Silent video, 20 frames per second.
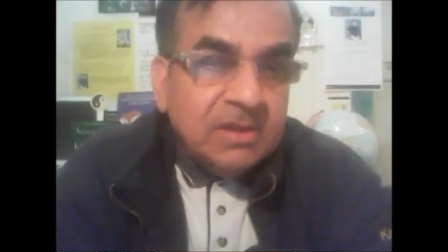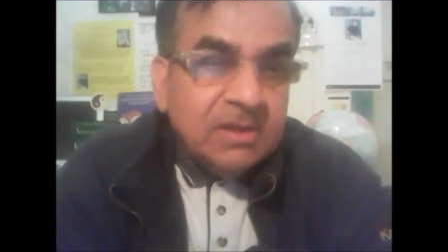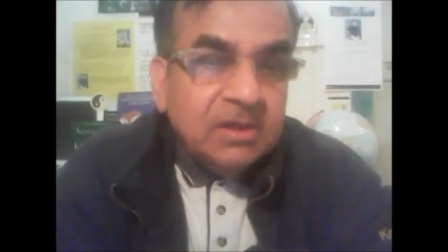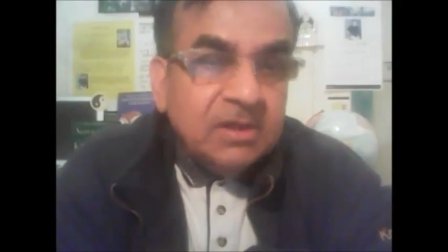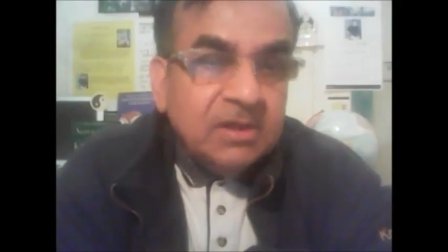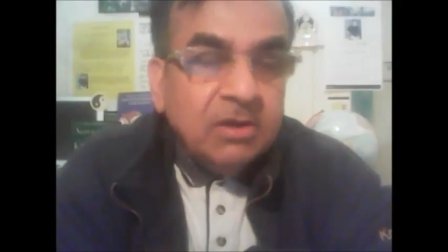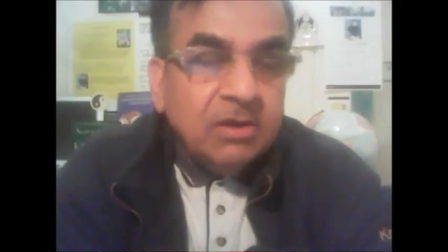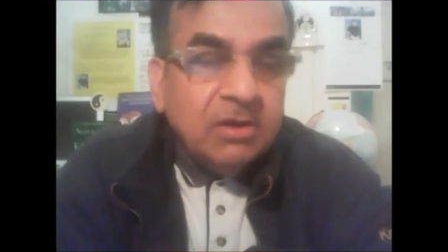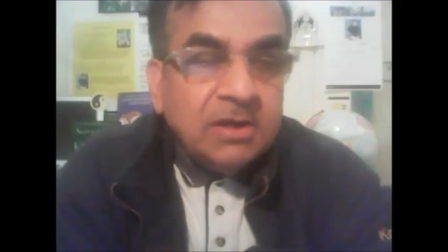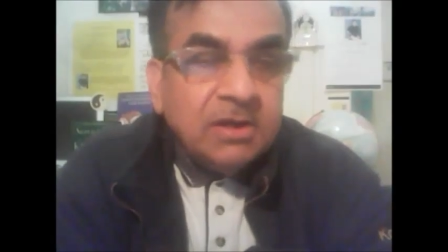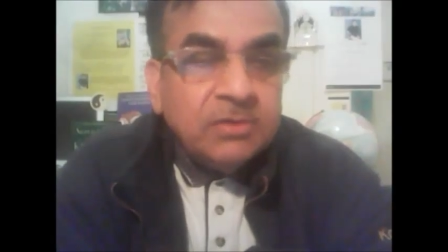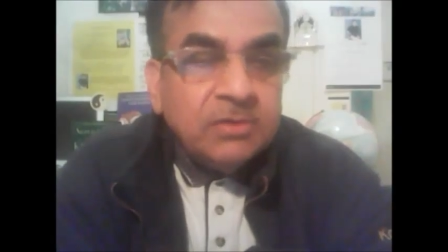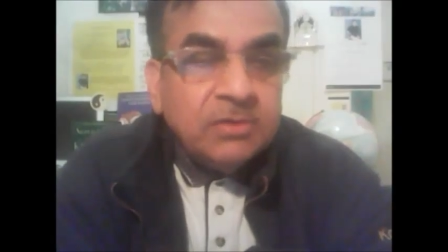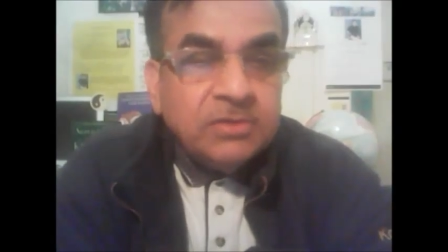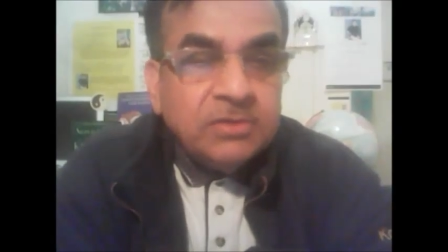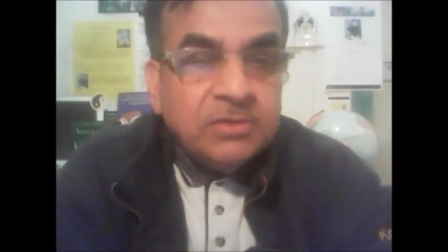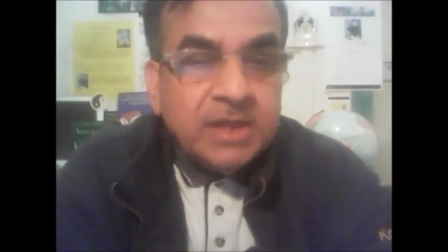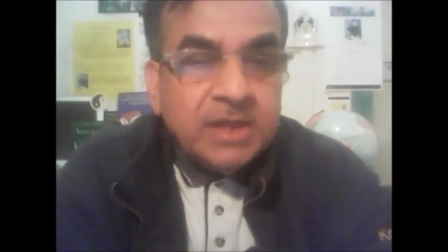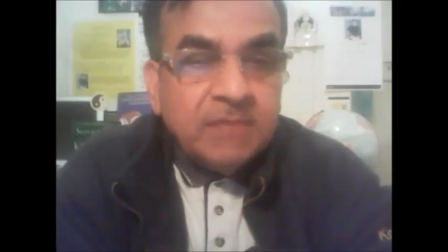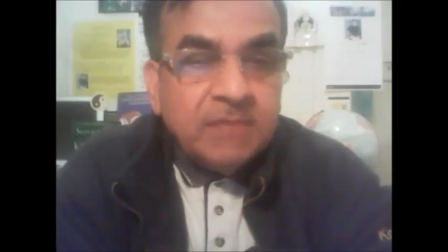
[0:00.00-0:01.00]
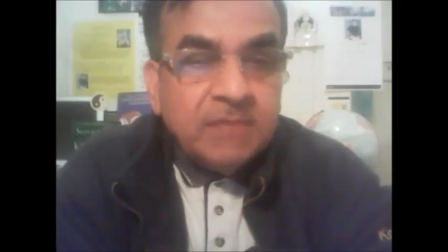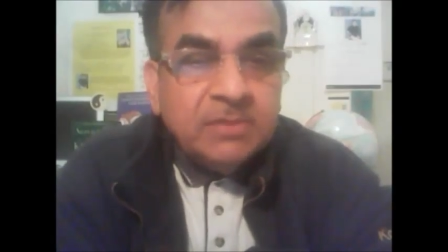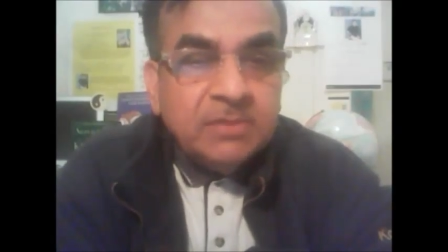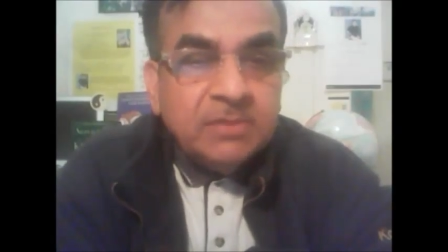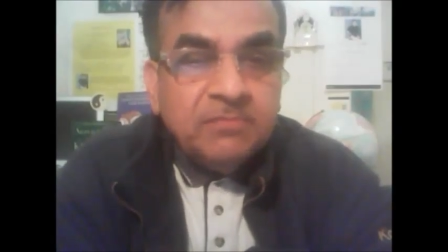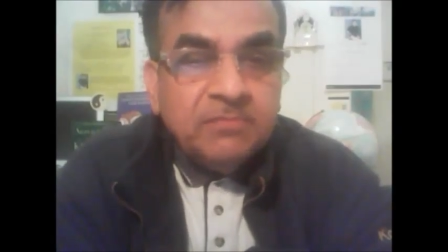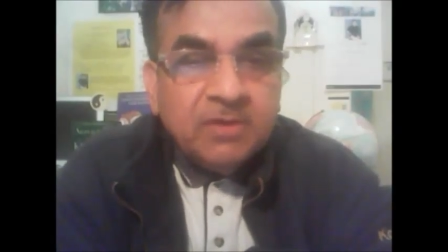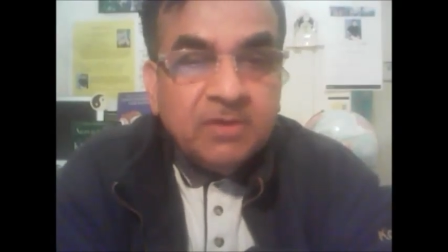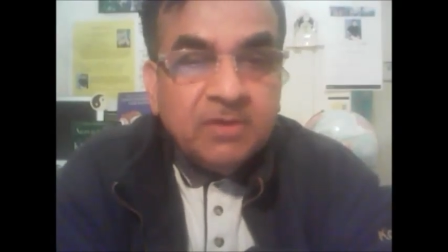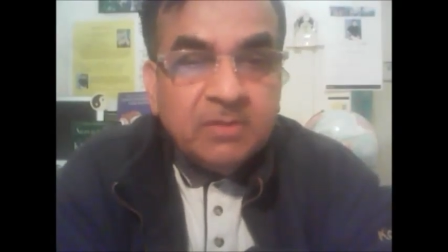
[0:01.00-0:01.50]
in order to save
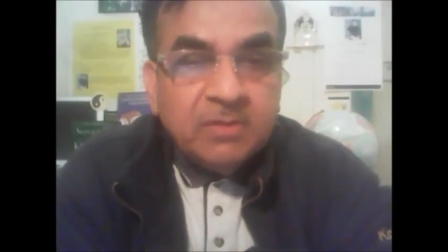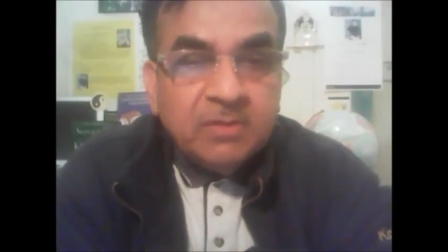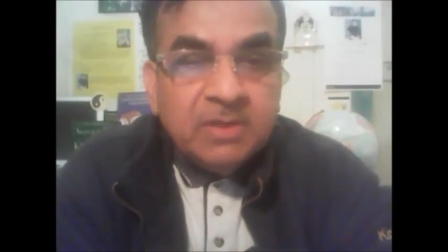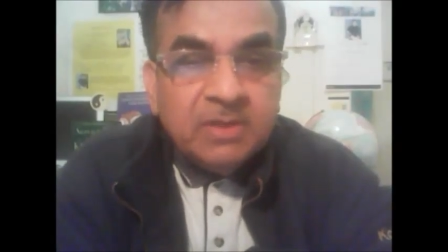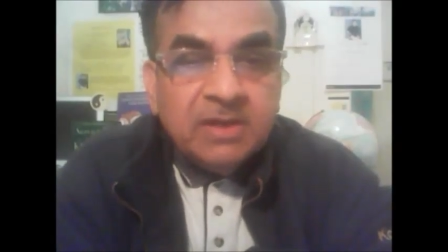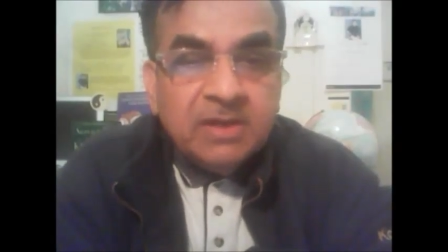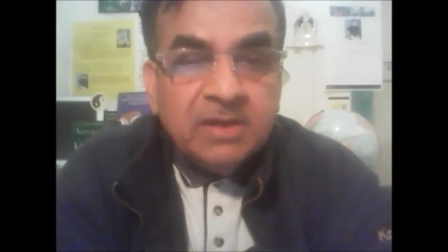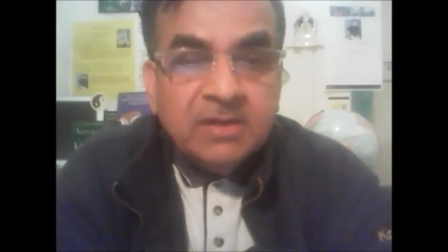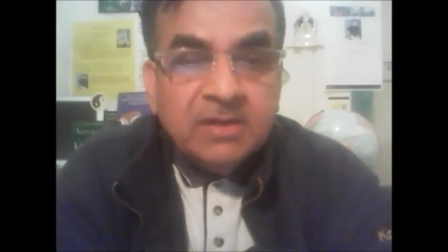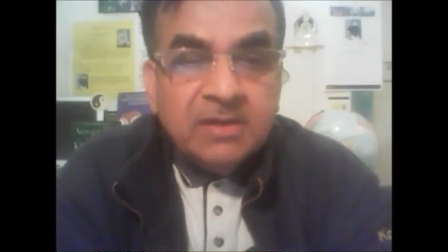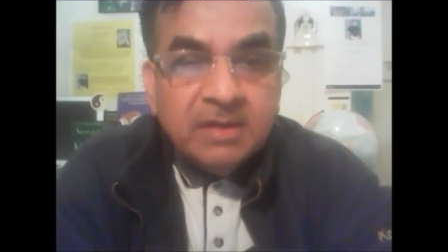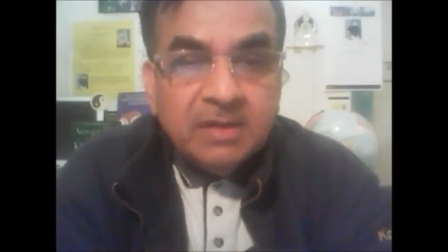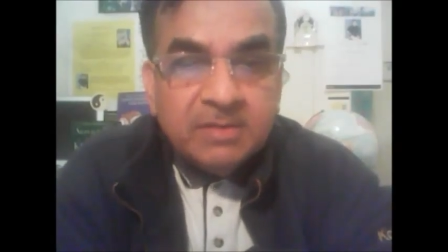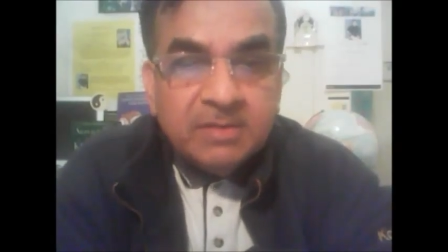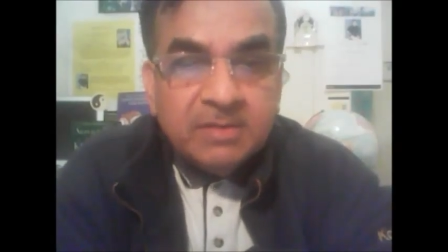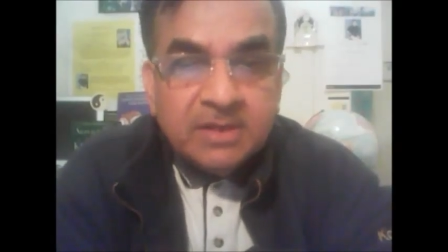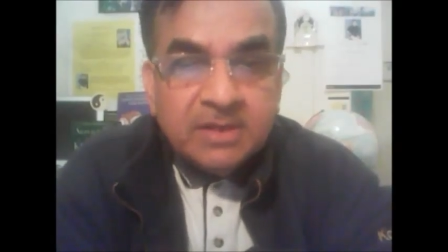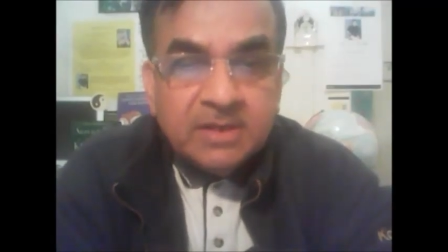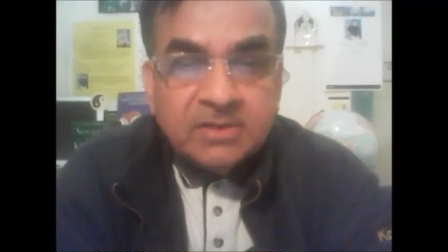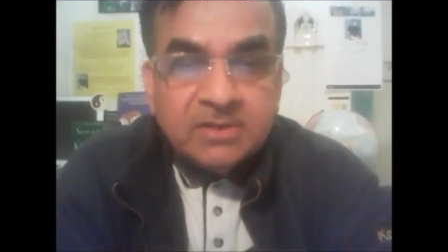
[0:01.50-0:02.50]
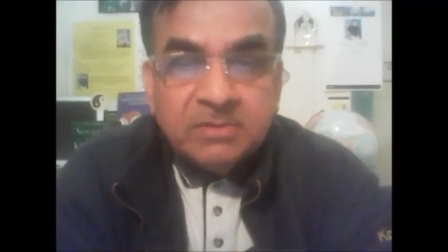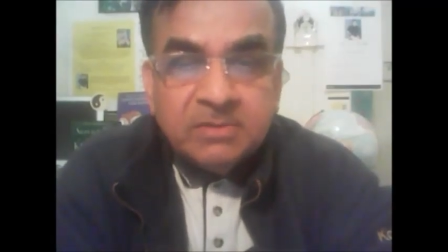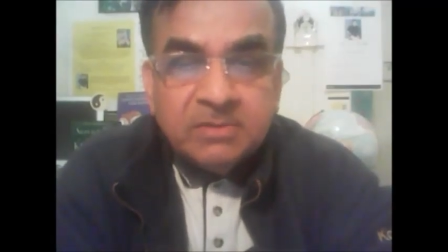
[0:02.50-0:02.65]
the 40 million inhabitants